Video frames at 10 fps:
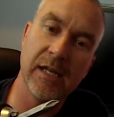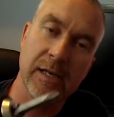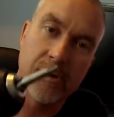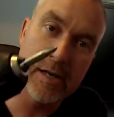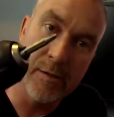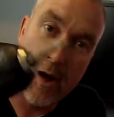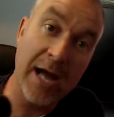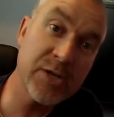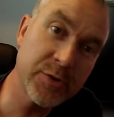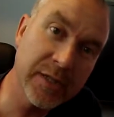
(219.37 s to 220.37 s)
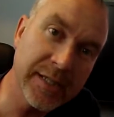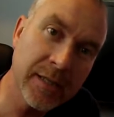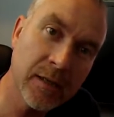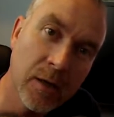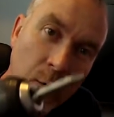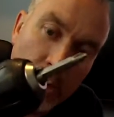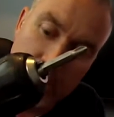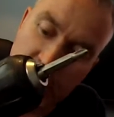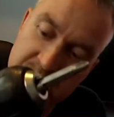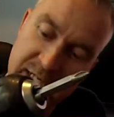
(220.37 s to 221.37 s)
you're either not drilling or
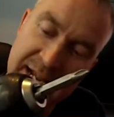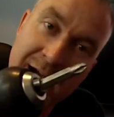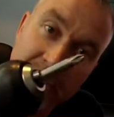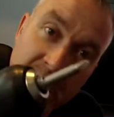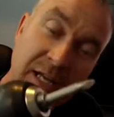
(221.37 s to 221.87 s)
you push it down